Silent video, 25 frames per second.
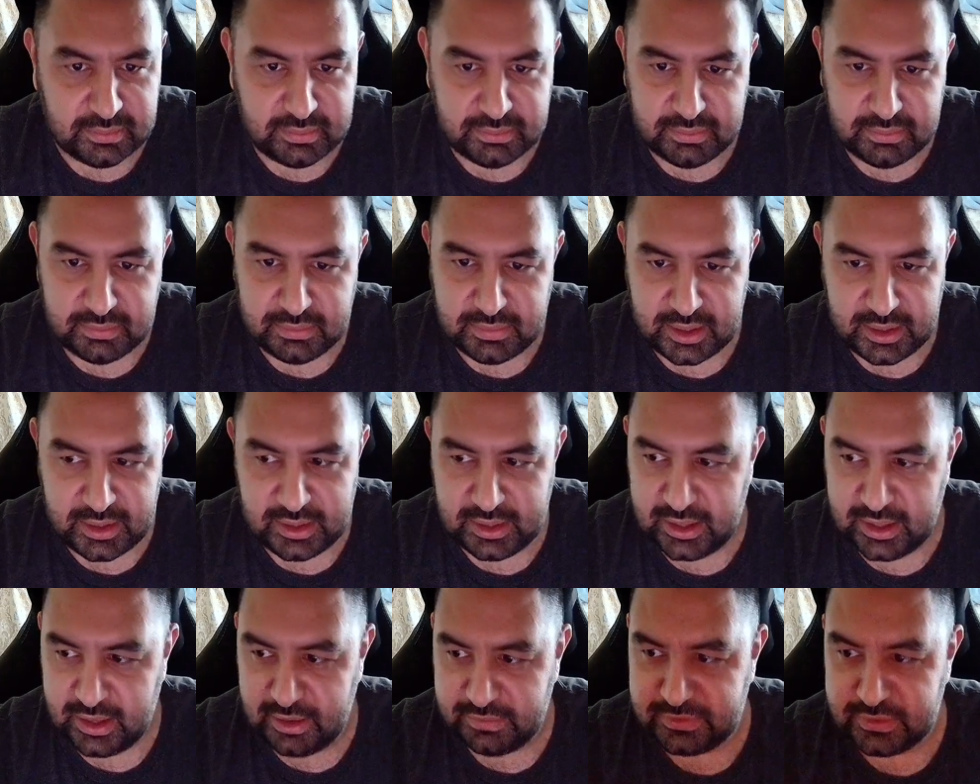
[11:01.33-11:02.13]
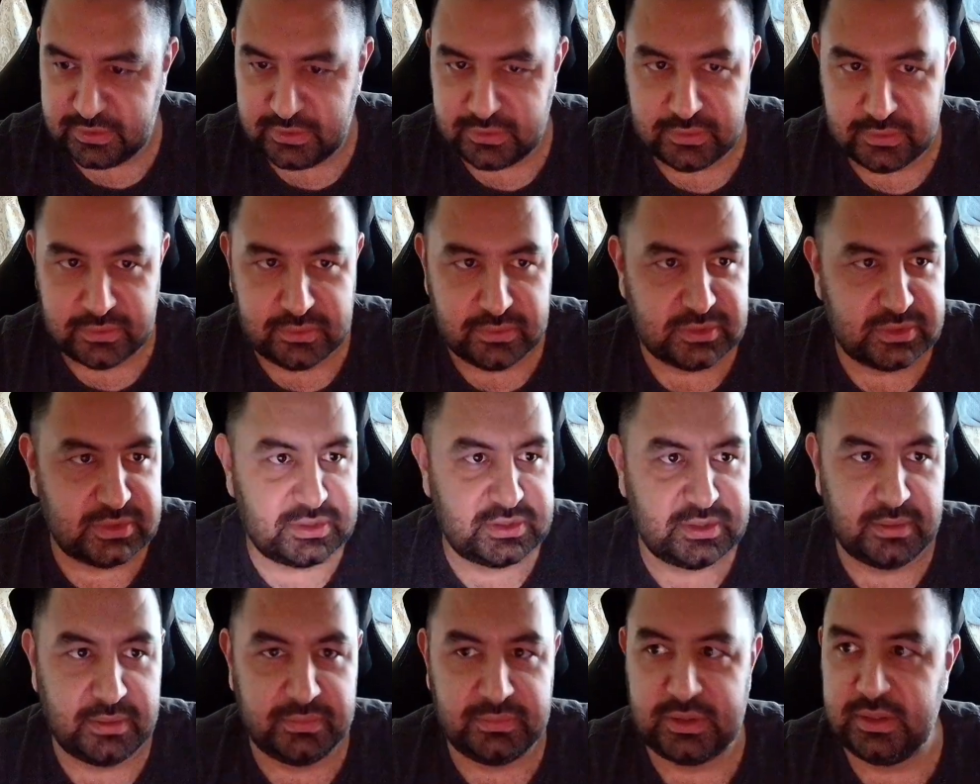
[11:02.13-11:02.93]
Might have to do
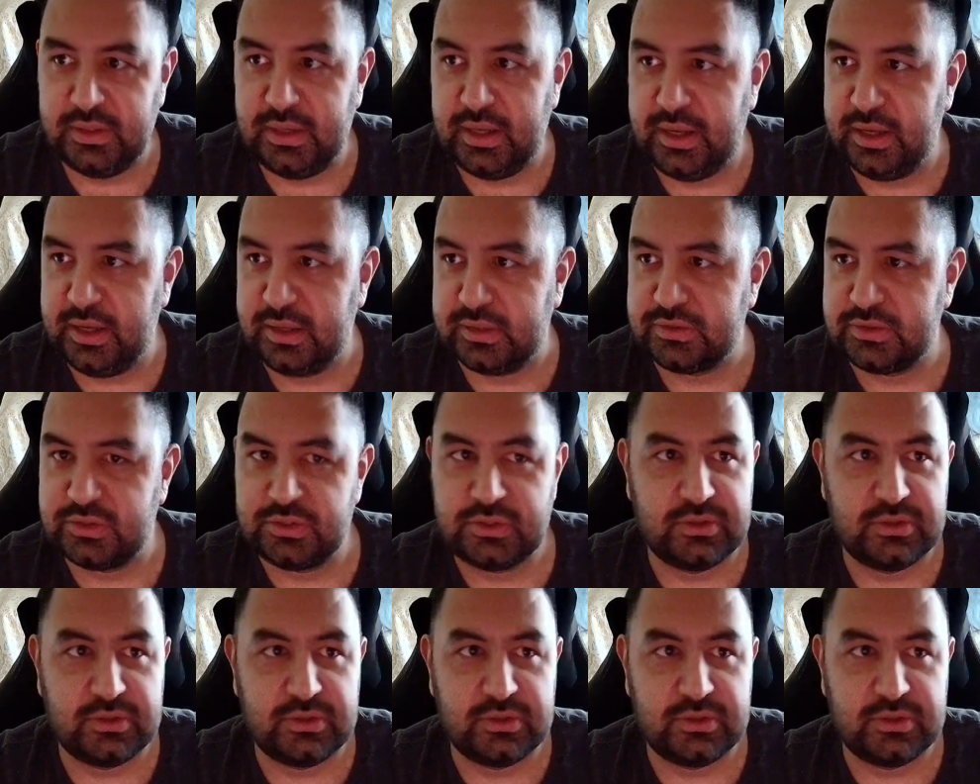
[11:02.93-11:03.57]
something extra.